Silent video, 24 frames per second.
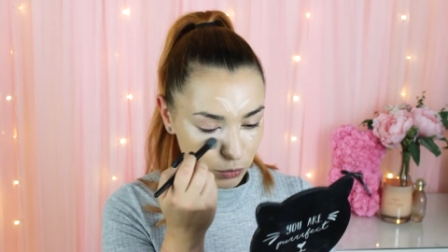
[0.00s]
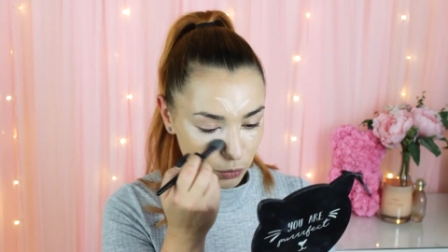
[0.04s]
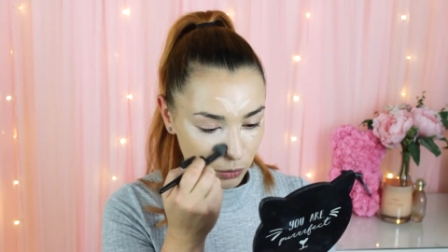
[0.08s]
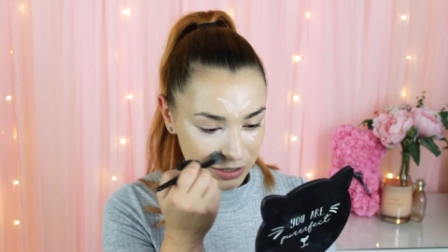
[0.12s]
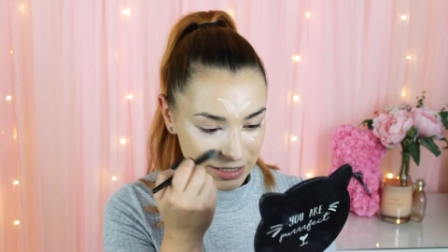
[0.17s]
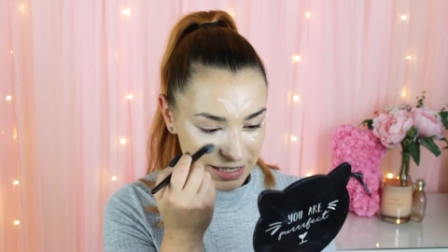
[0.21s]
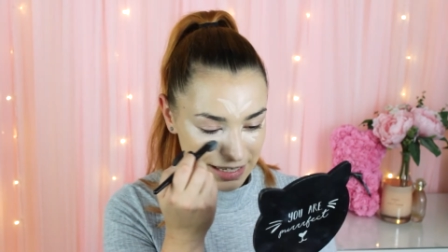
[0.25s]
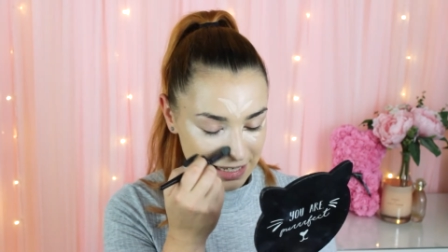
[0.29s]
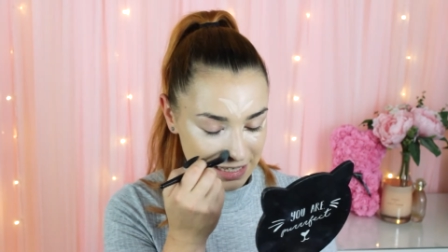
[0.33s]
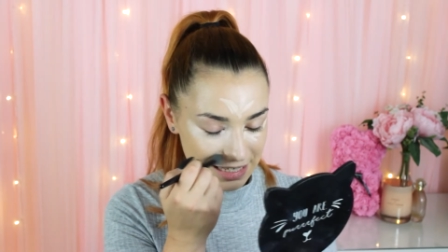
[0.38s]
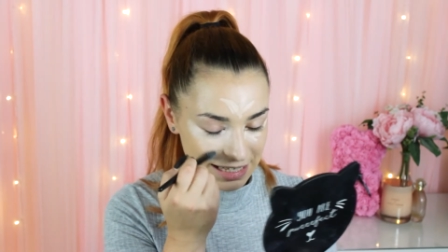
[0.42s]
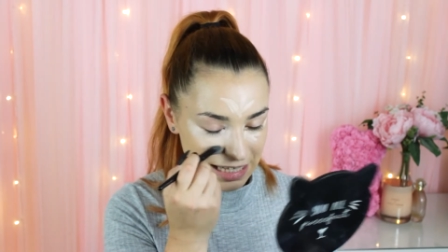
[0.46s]

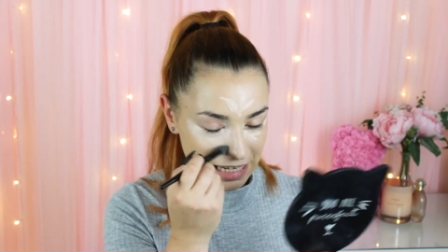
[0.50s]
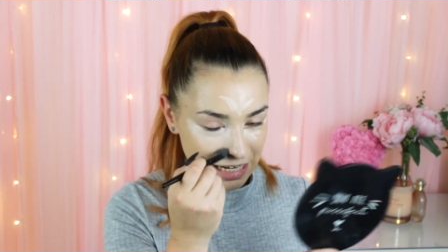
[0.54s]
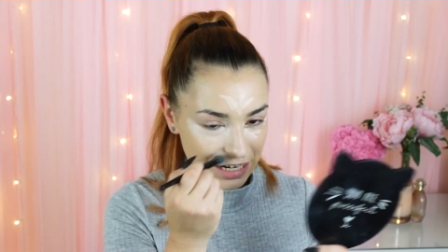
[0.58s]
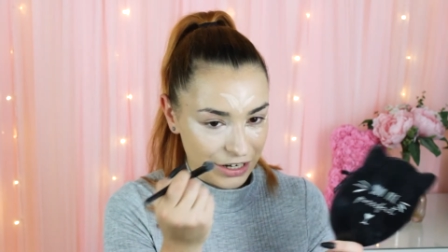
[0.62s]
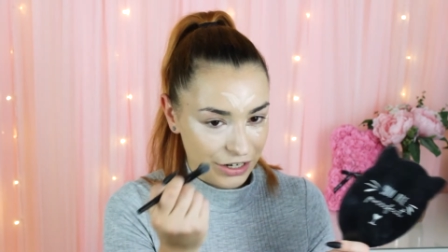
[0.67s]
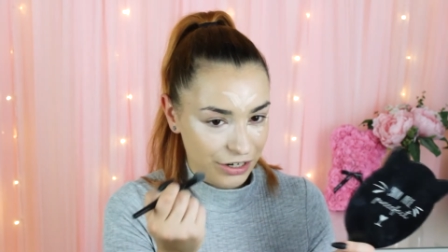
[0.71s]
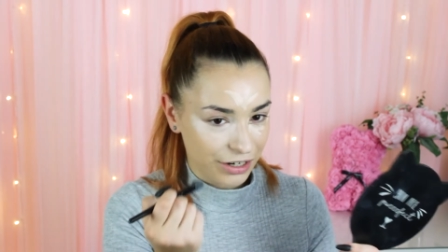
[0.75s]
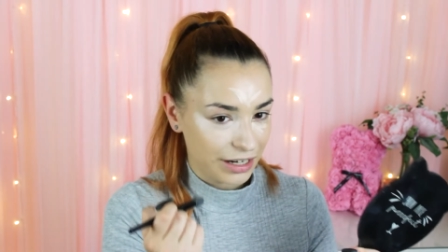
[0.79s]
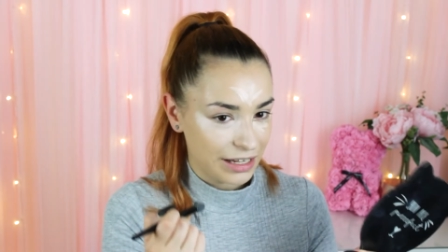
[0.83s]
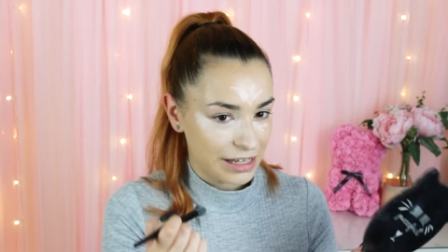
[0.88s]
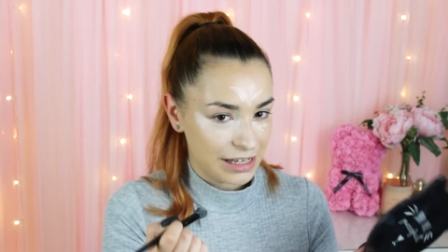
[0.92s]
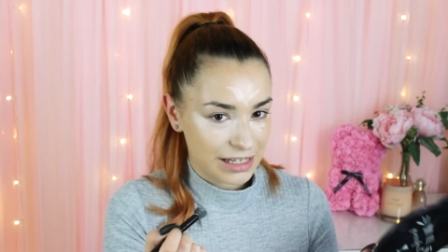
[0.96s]
Once it's
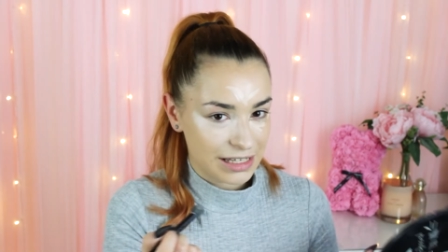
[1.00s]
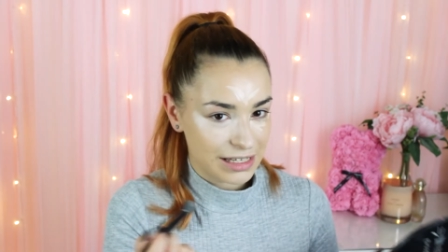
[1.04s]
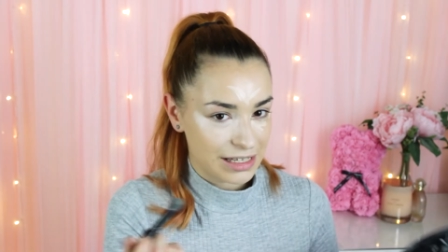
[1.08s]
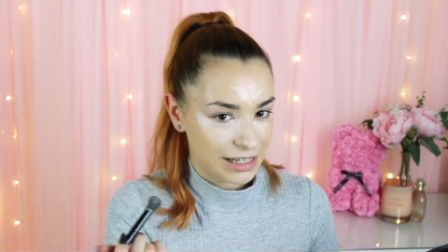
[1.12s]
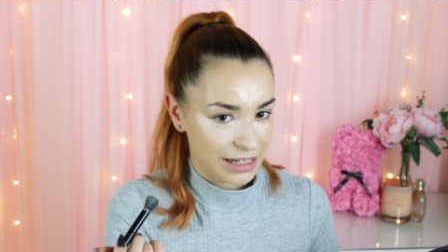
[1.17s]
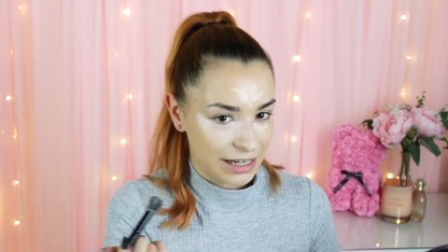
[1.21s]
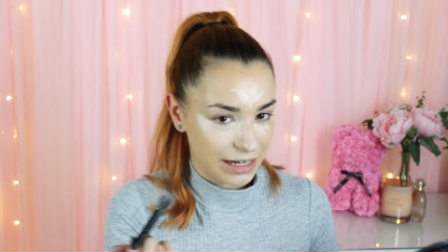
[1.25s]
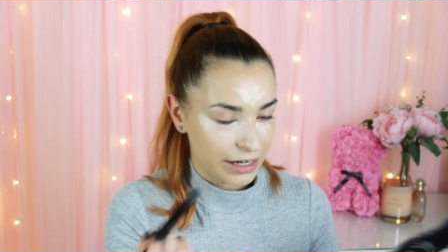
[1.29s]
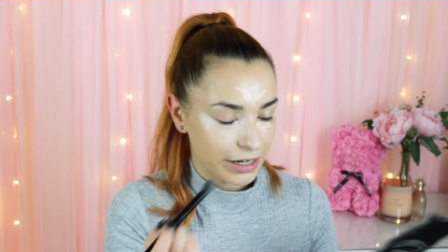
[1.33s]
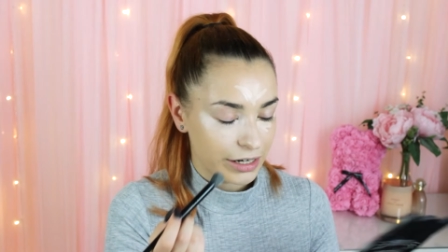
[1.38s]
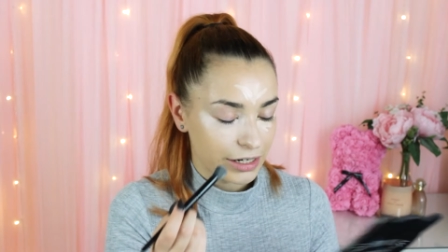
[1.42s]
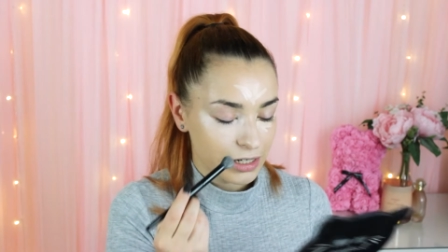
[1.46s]
there, it's
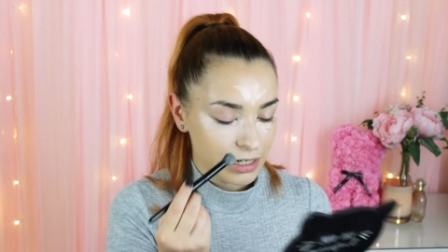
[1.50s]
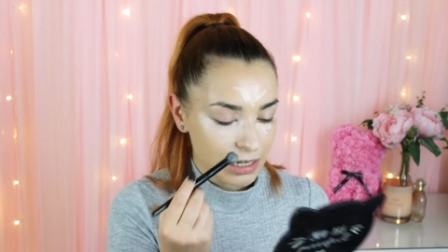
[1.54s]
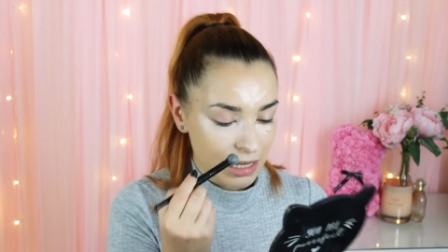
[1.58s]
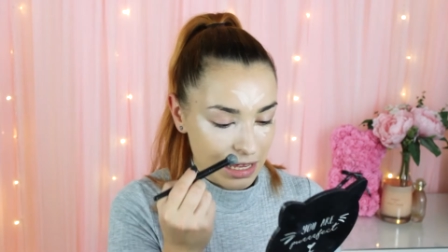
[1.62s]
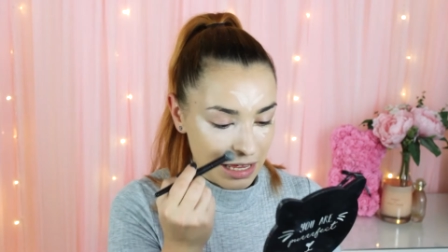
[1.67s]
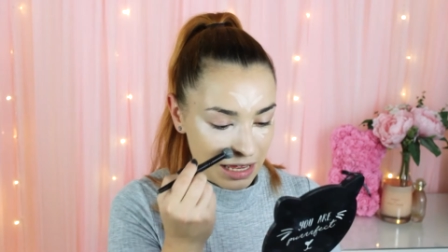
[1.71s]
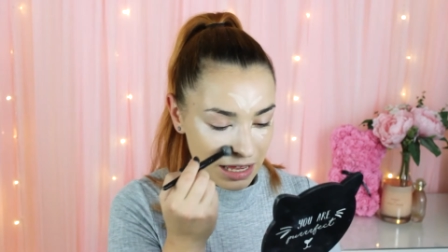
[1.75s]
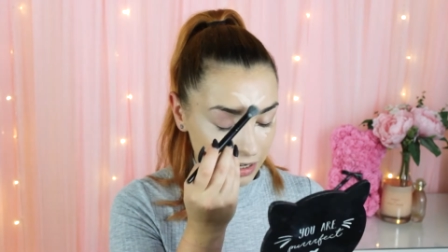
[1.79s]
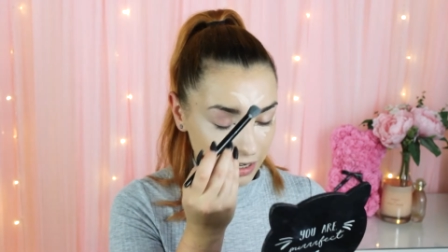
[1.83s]
there.